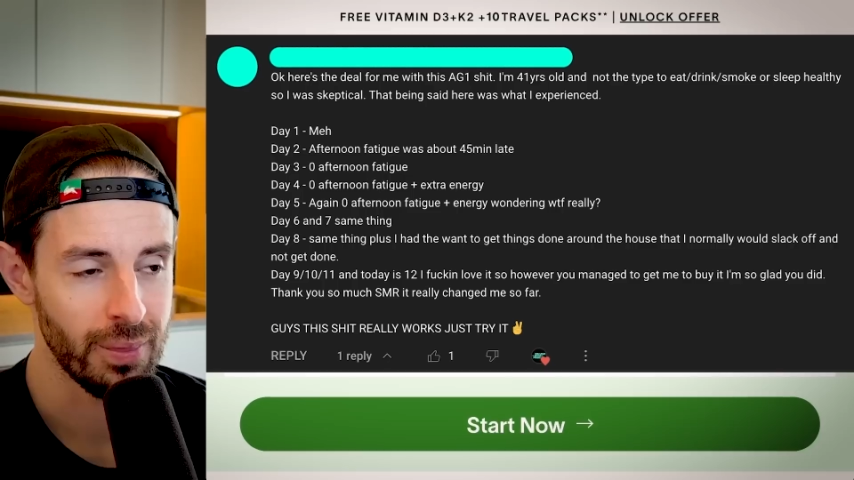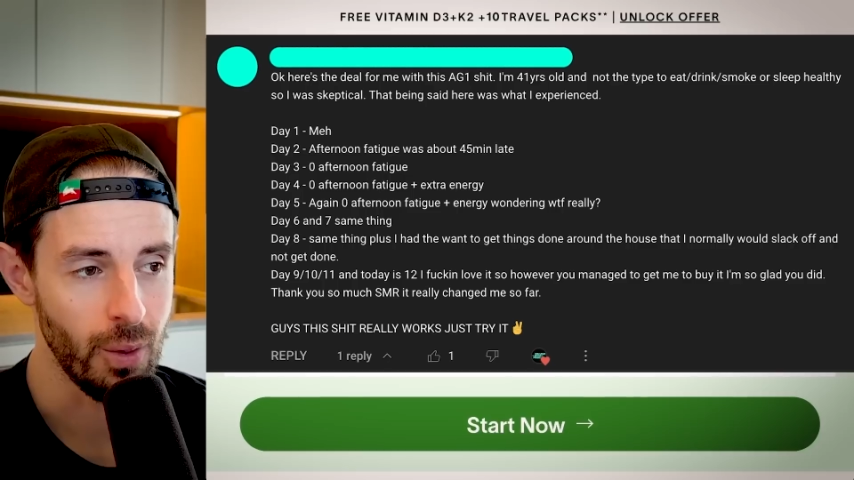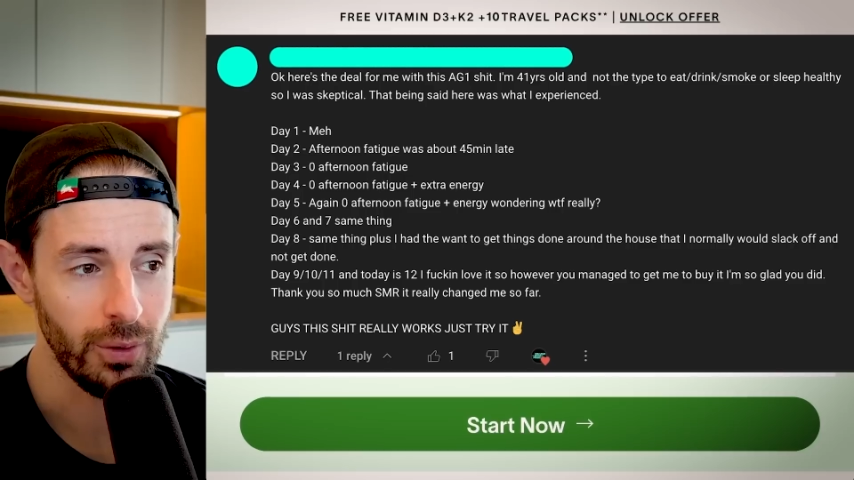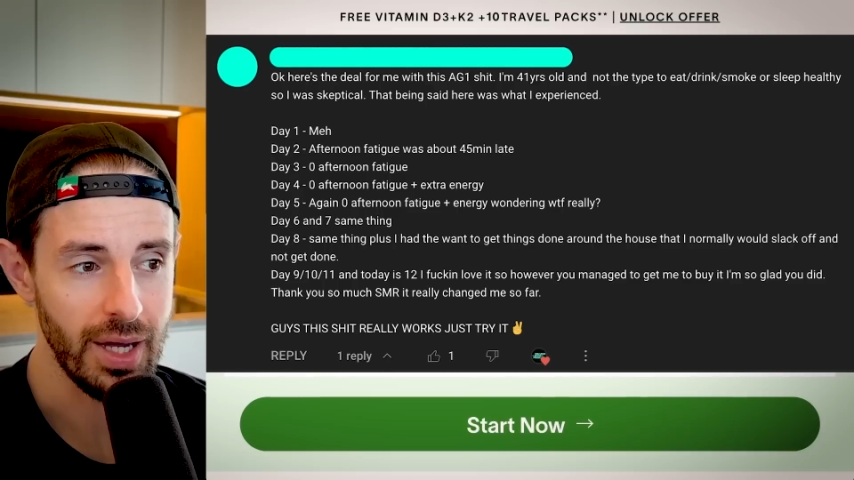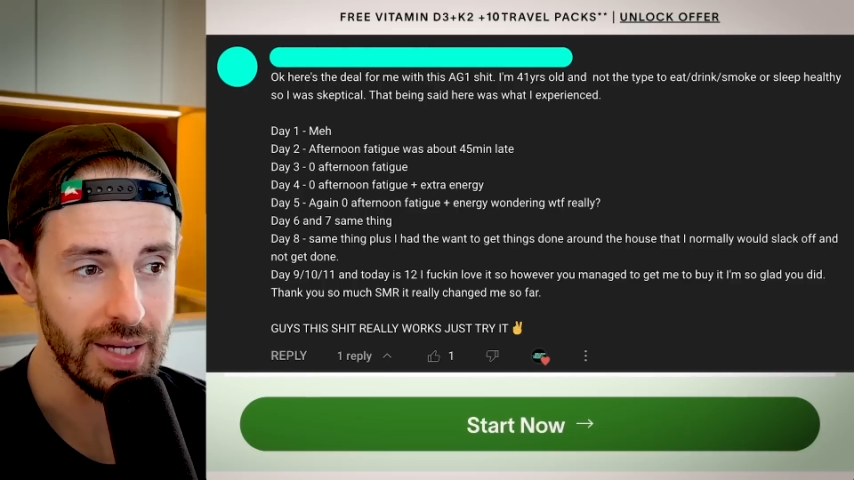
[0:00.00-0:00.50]

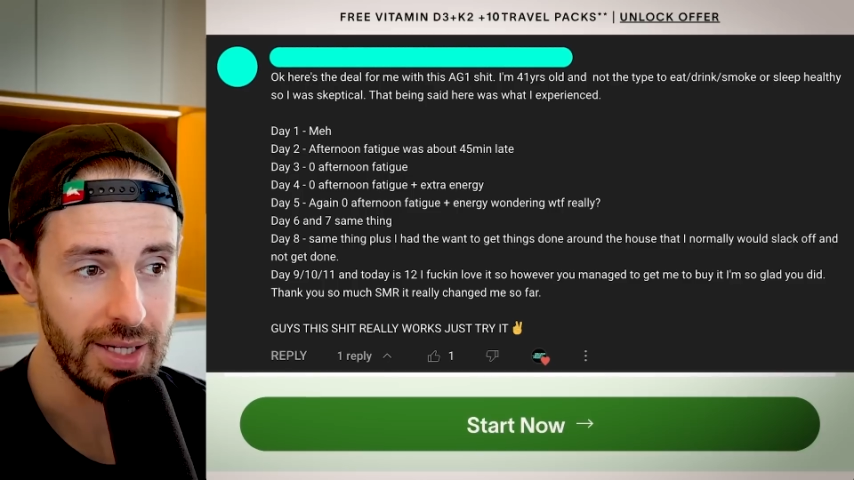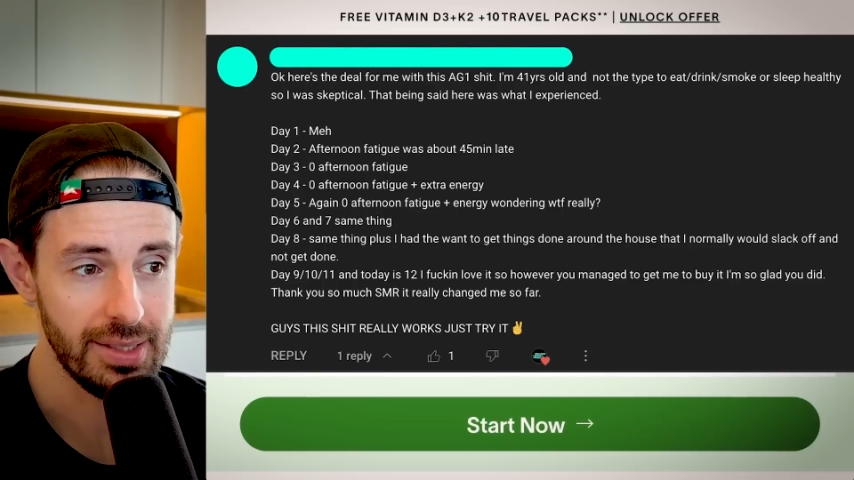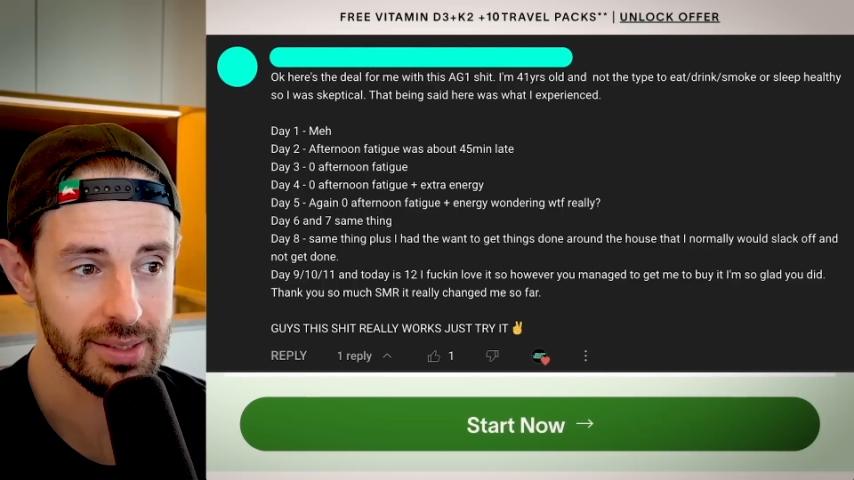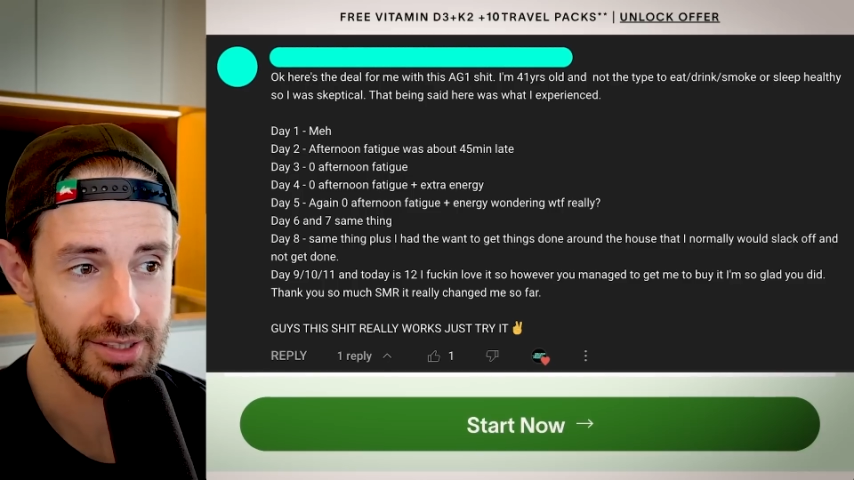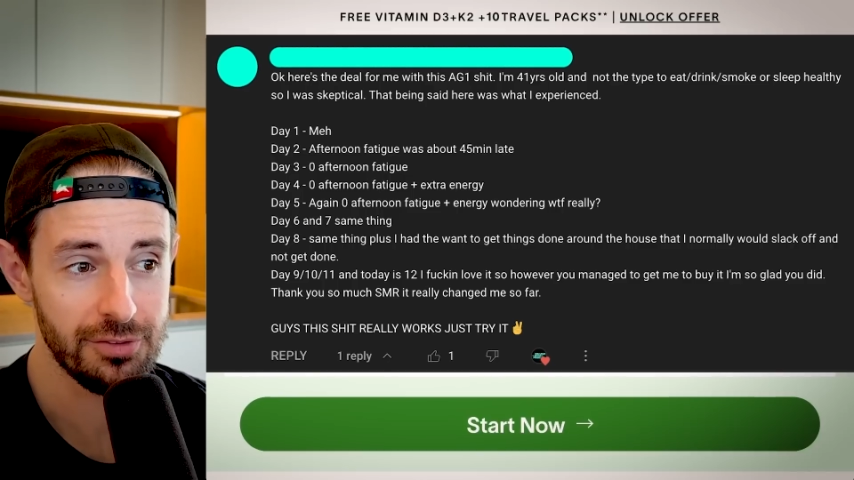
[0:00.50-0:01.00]
Okay,
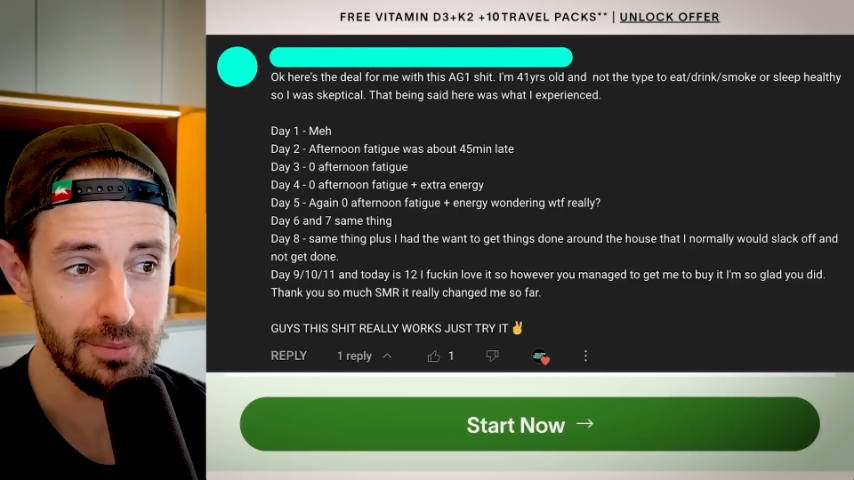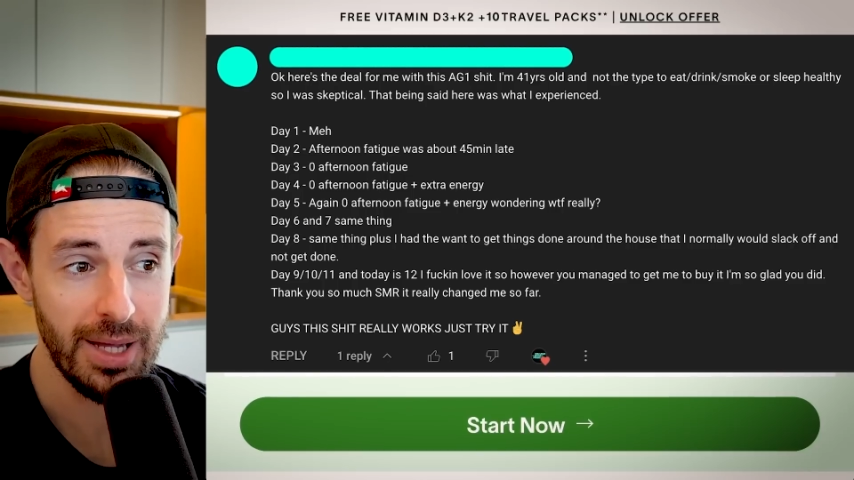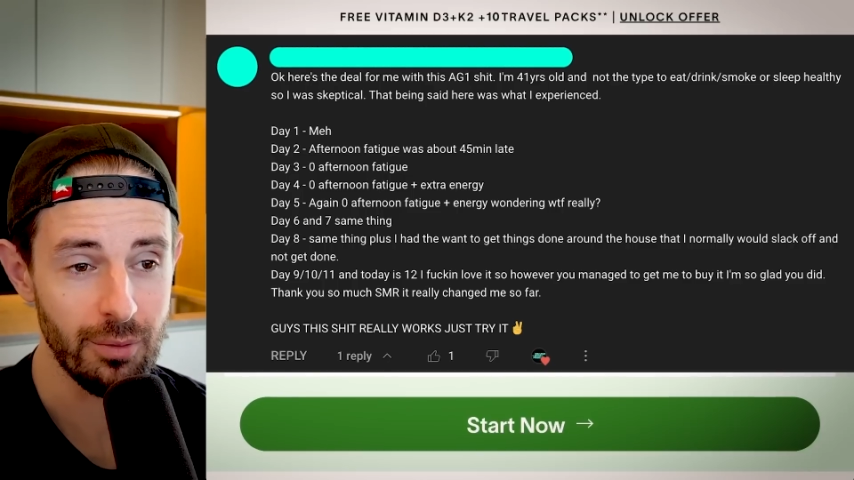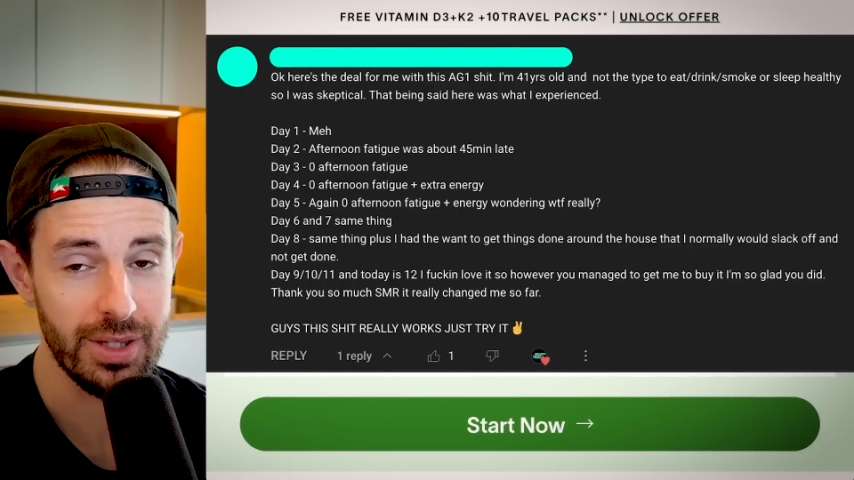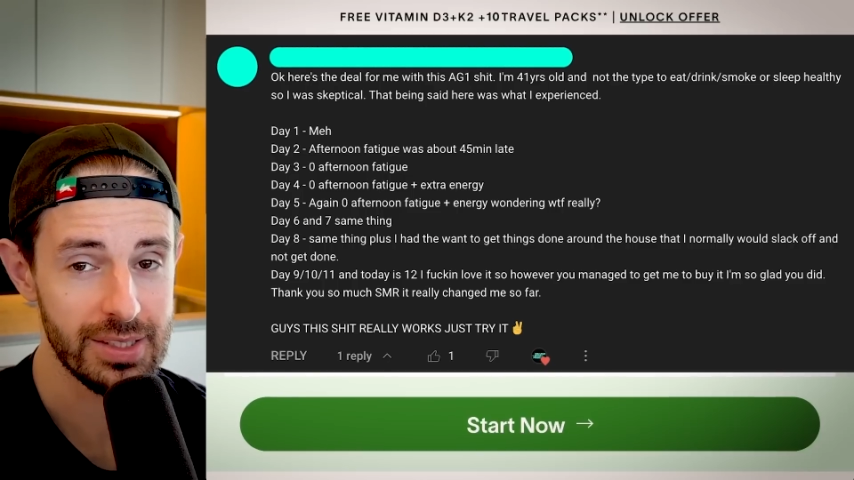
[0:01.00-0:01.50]
here's the deal for
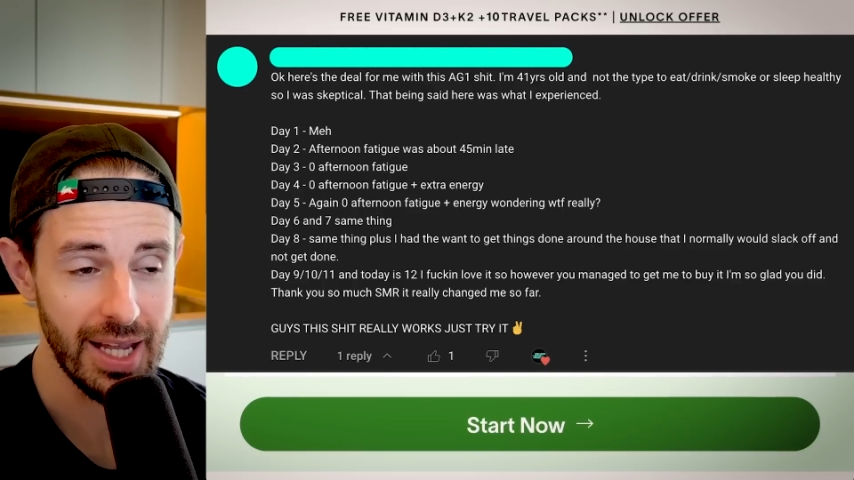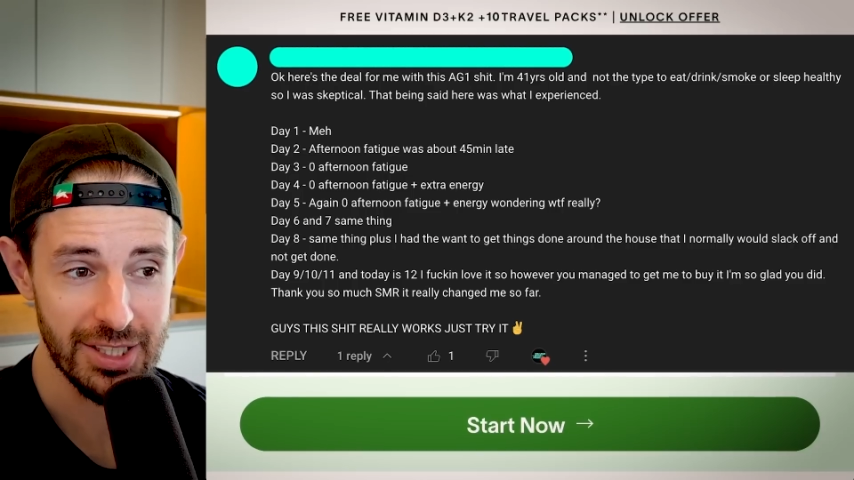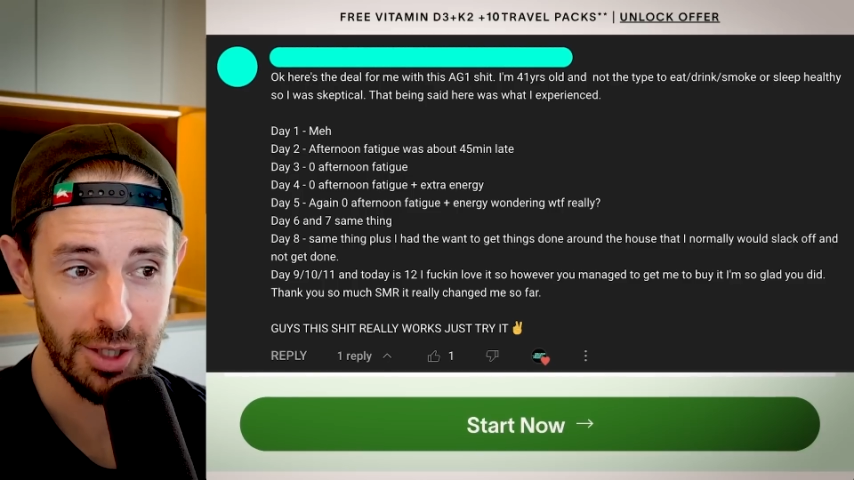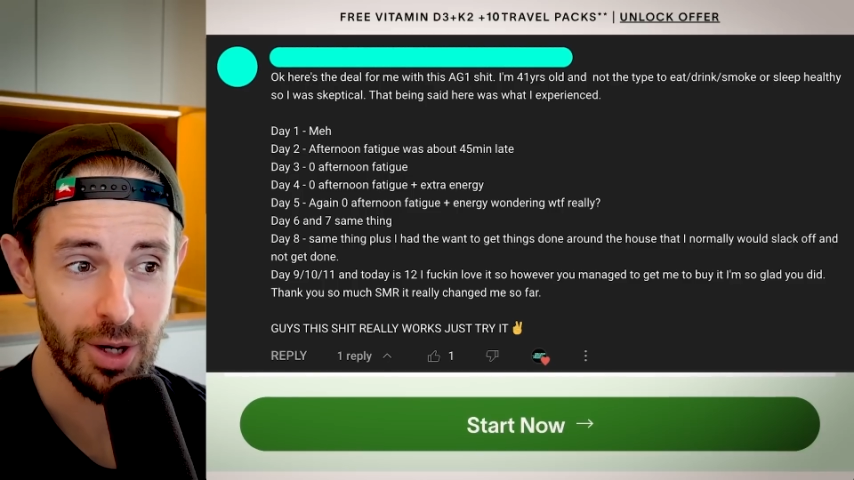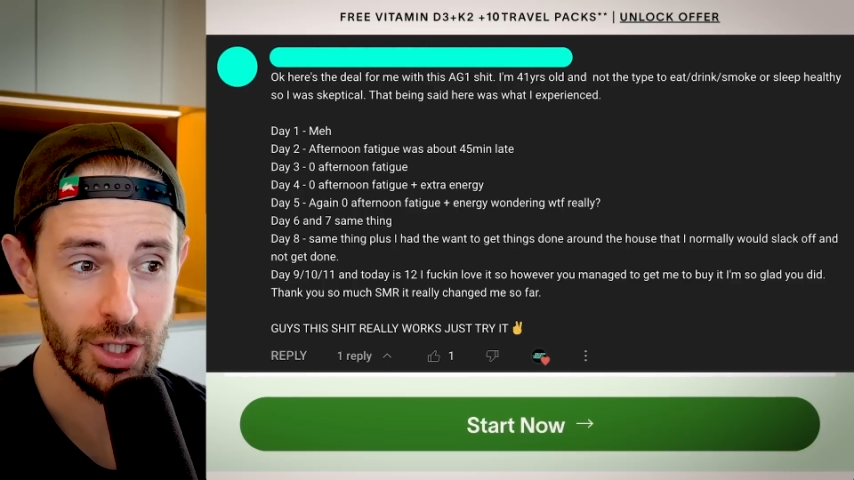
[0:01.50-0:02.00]
me with this
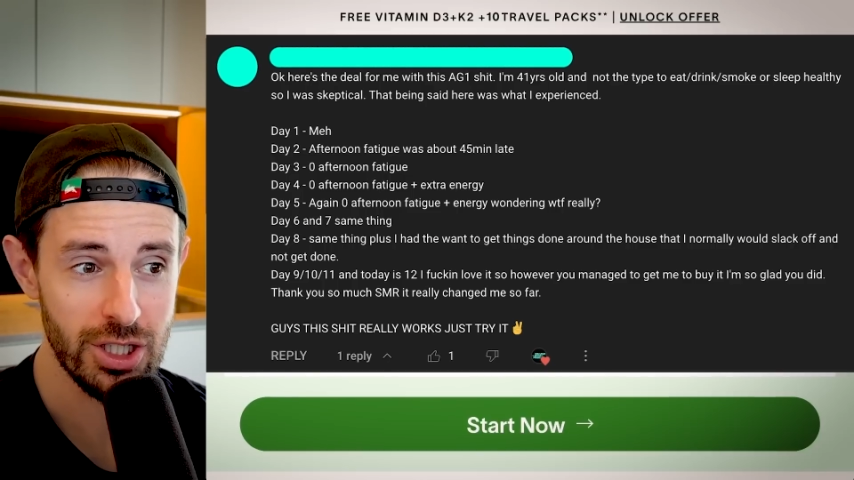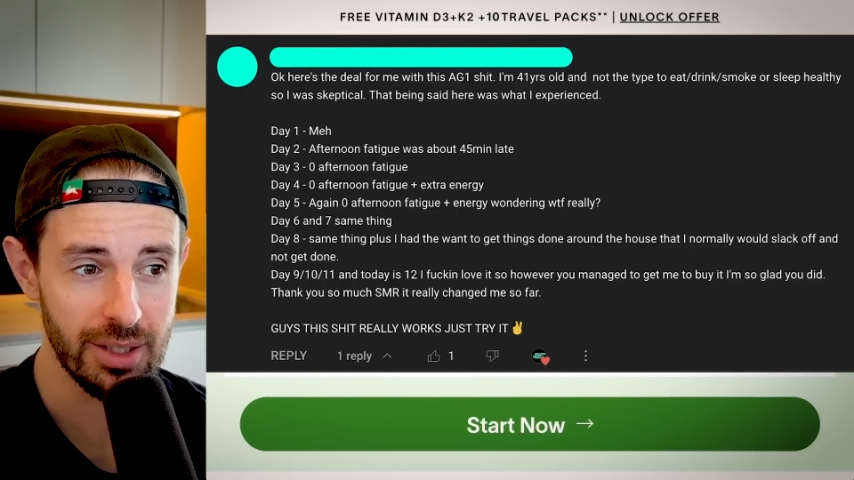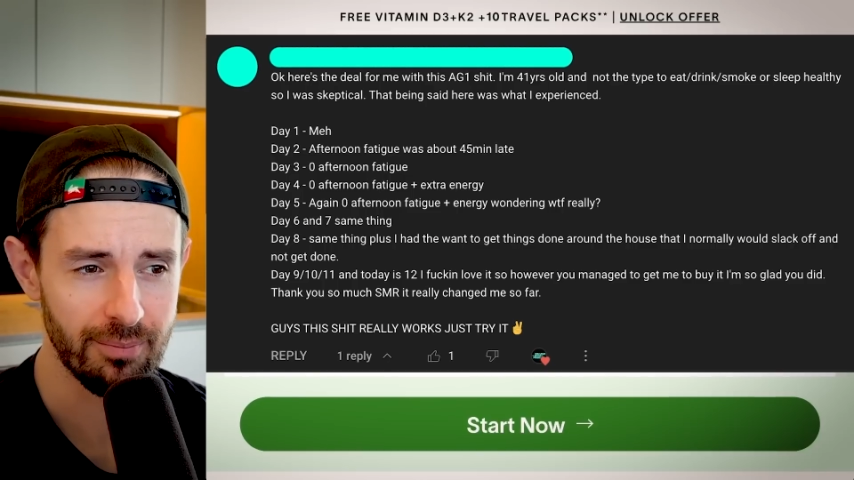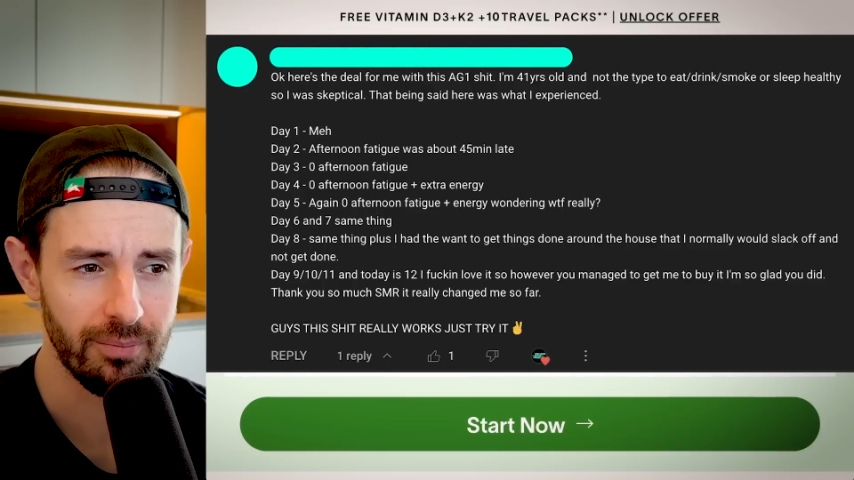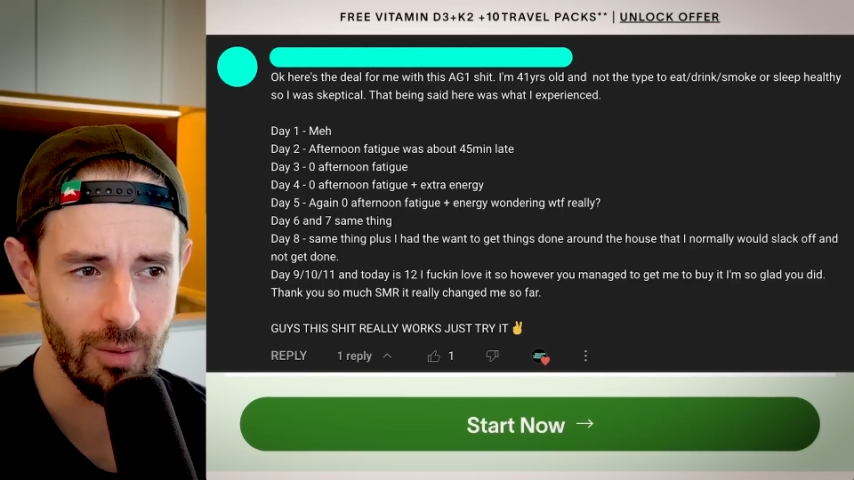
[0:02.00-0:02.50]
AG1 shit.